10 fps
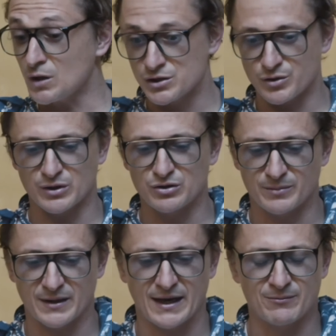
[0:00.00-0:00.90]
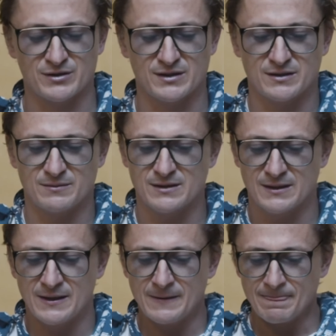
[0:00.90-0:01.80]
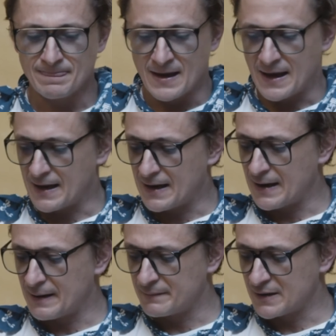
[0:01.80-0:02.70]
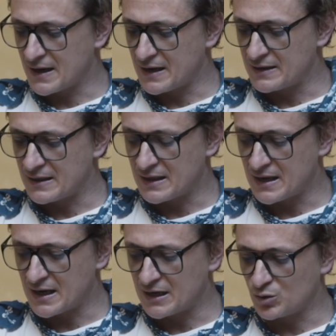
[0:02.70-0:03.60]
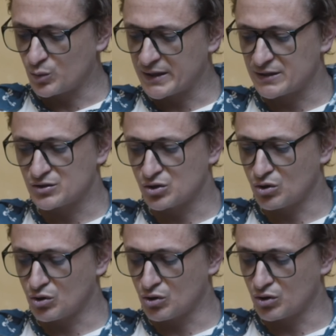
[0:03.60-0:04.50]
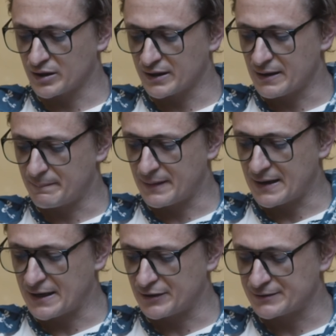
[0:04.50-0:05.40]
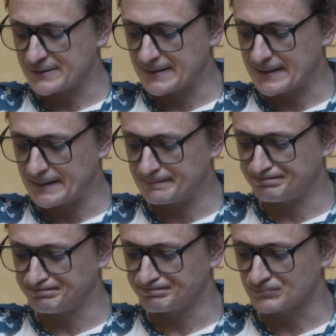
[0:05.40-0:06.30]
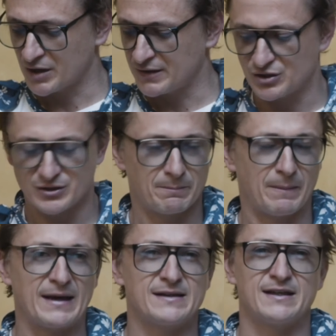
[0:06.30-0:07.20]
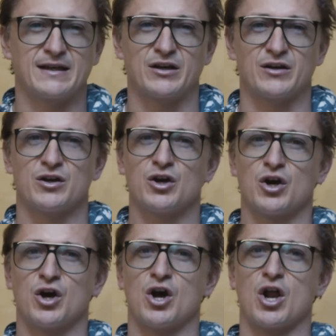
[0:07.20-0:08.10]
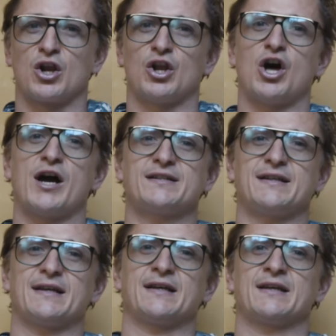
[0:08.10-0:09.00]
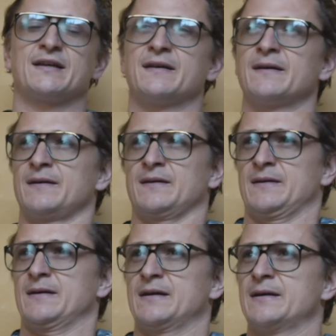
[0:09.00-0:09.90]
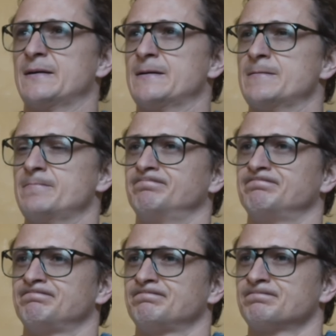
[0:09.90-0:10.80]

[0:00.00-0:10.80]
So we're going to look at my camera systems. Um, and then we can talk about, um, I think, just a basic lighting um,